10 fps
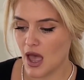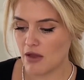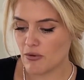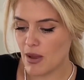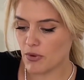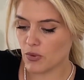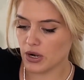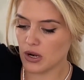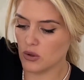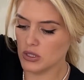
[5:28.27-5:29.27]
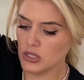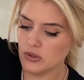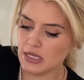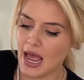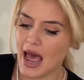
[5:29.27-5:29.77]
And remember, we're gonna only
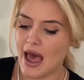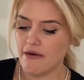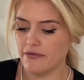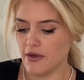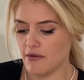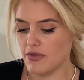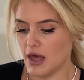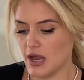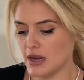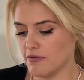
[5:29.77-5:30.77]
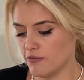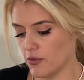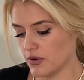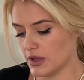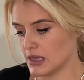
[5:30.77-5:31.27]
use half of the honey
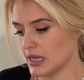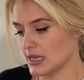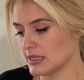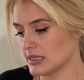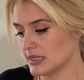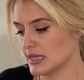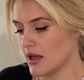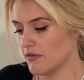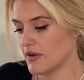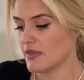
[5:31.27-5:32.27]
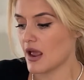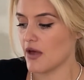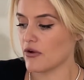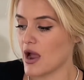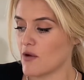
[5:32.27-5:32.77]
for the glaze itself, and the
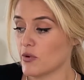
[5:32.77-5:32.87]
other half